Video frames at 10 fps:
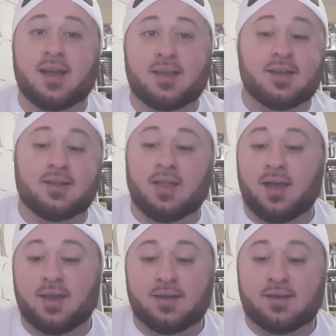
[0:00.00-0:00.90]
I could,
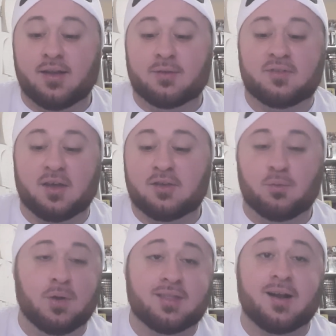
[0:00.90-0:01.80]
like, you know, tell you
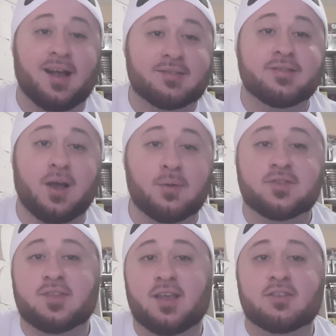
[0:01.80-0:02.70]
what the highest
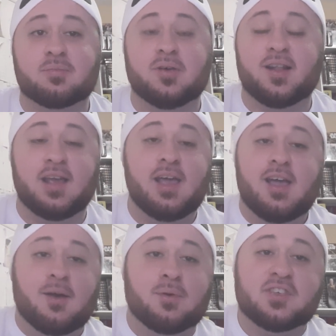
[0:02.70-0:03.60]
lowest is, but
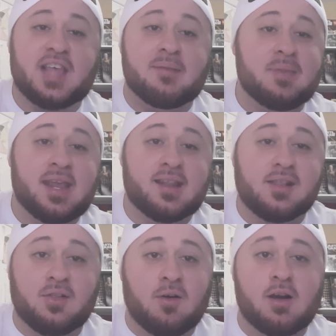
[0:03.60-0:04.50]
what does that mean in the
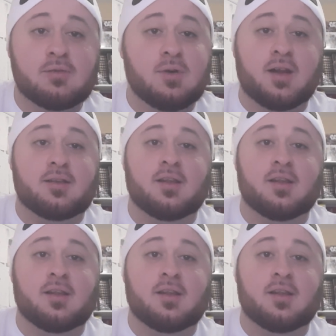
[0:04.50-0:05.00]
long run?